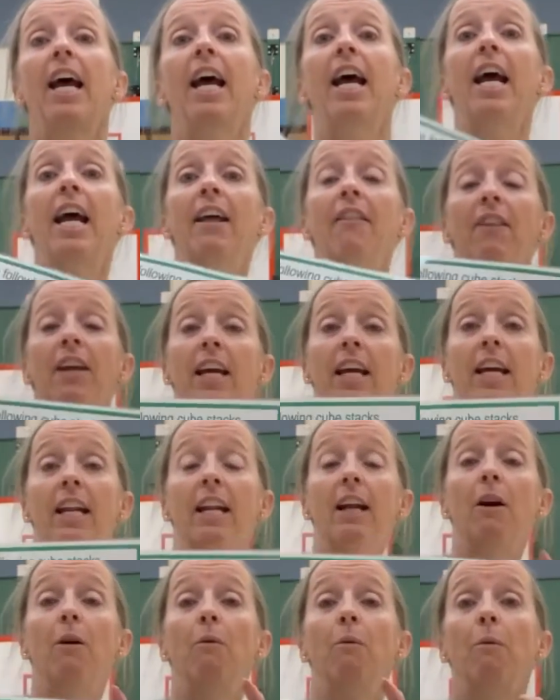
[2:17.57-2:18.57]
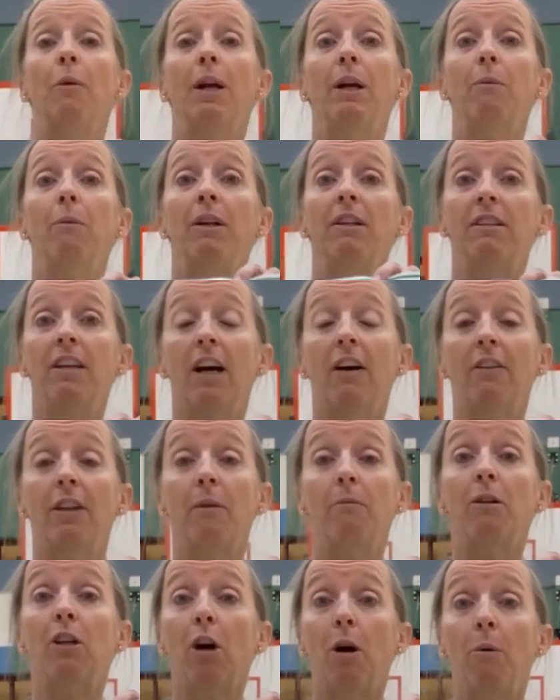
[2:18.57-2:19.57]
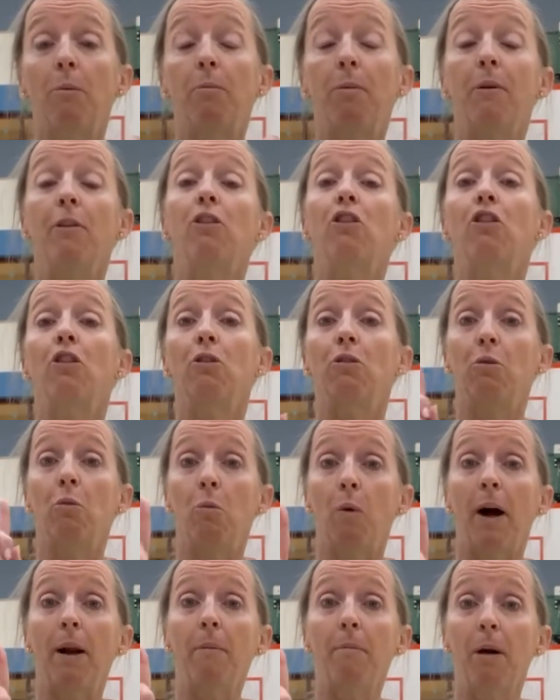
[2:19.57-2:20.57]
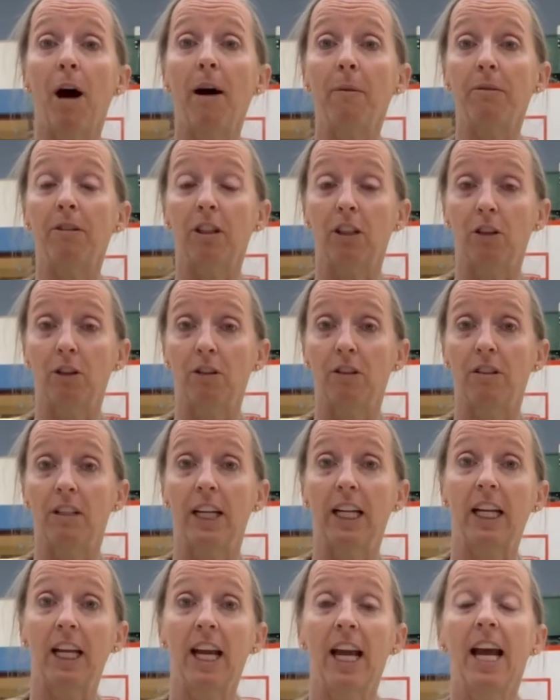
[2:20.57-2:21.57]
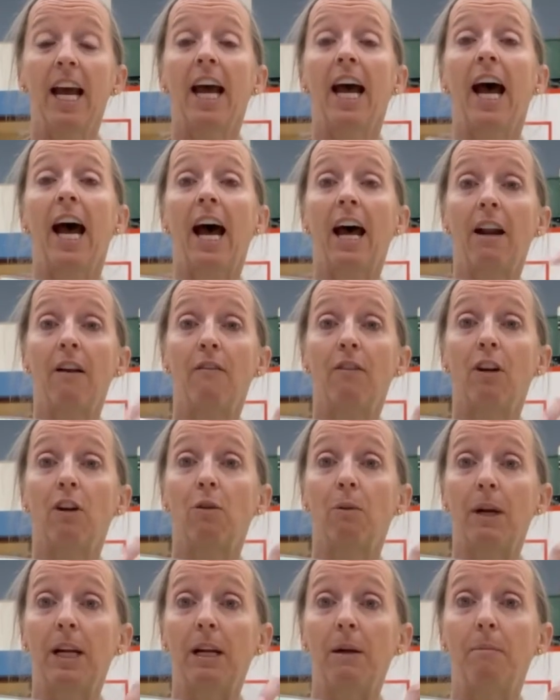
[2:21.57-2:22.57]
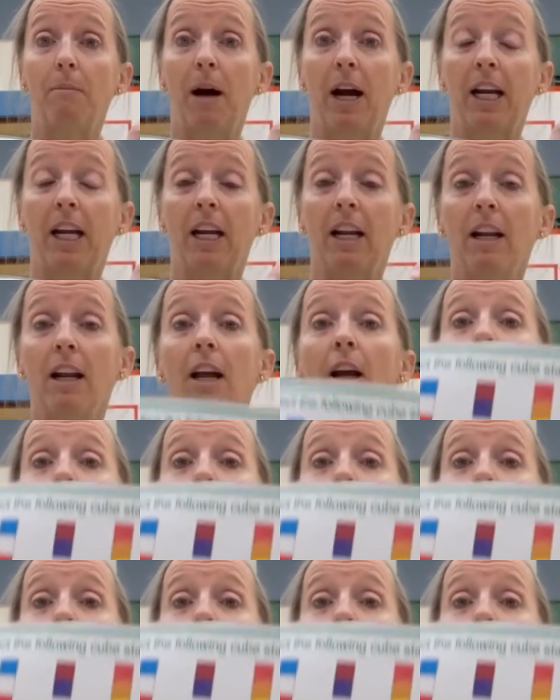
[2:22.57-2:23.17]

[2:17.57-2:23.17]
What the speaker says: And then we would tell them to go choose 1 popsicle stick out of the green bucket,